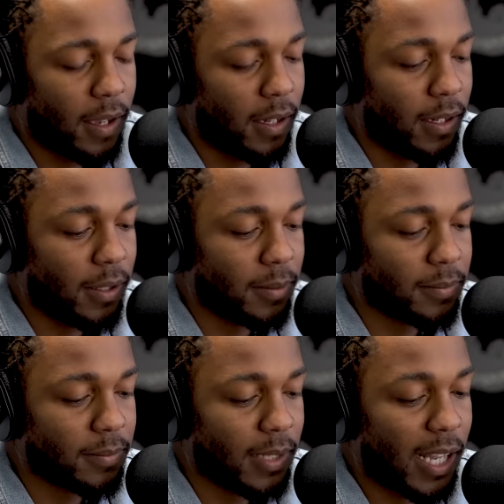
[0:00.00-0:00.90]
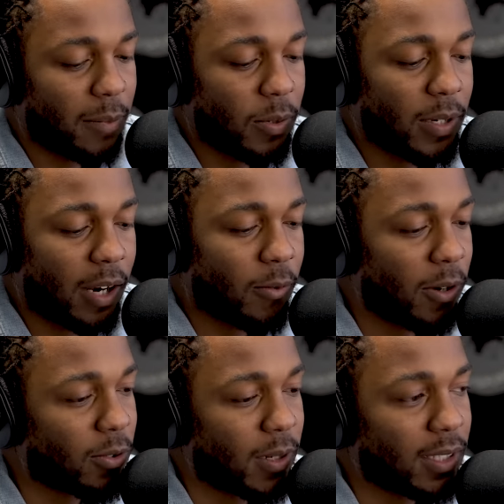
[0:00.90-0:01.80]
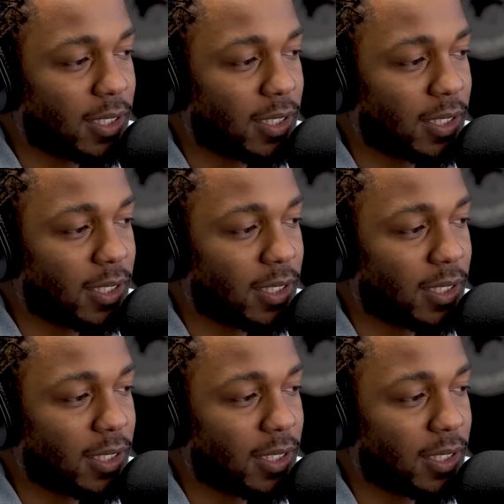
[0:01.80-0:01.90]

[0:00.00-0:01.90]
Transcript: a lot of people that I work with,